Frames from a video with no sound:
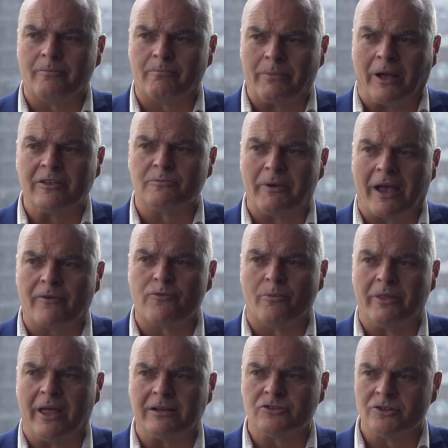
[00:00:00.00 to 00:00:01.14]
bounce back from
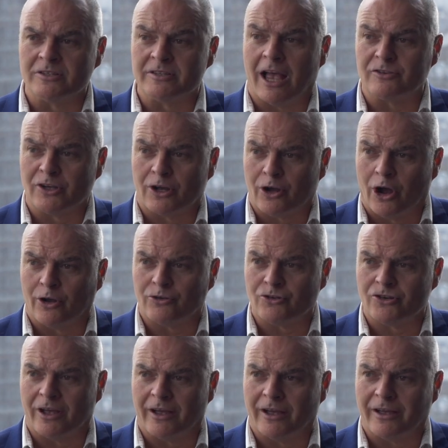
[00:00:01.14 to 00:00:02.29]
that just as a coach.
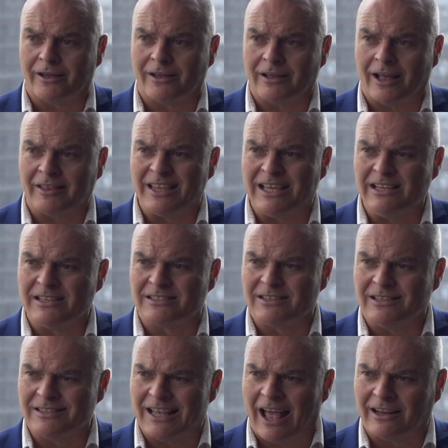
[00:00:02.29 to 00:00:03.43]
I think
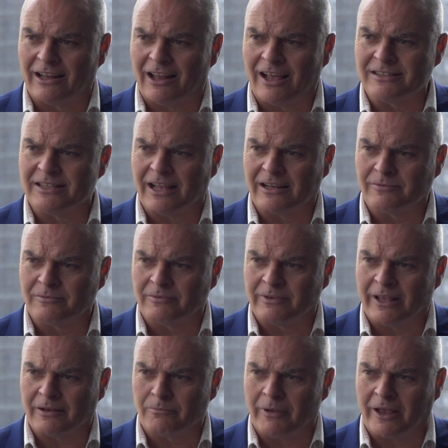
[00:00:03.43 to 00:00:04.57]
he's analysed
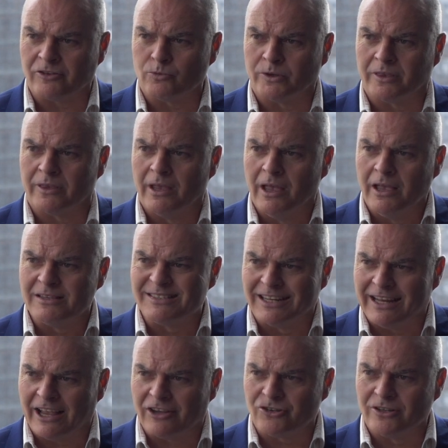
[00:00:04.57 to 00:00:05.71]
that match with
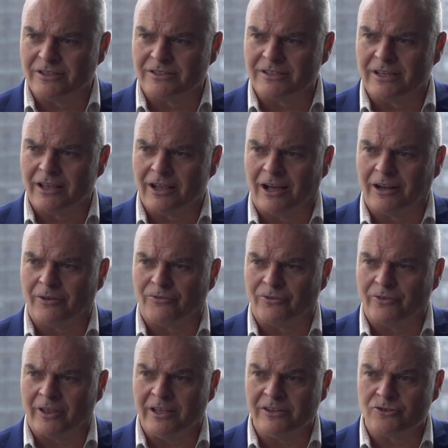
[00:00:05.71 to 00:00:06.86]
selections, kind of
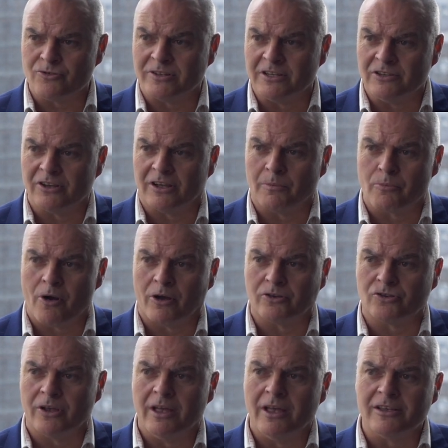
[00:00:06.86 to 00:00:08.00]
his strategic
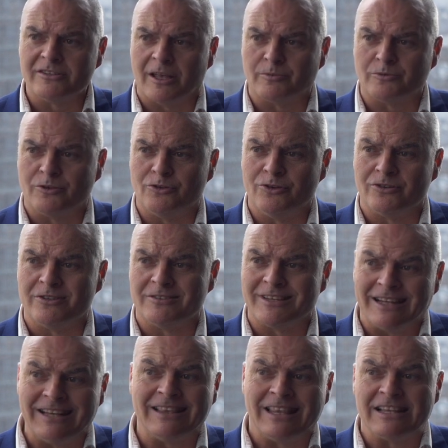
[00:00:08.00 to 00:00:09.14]
approach, substitutions,
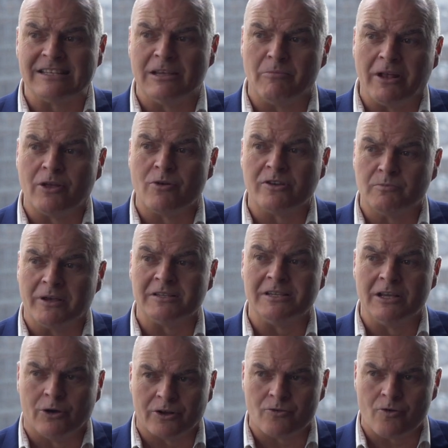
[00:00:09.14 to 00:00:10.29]
and he thinks in many respects he got it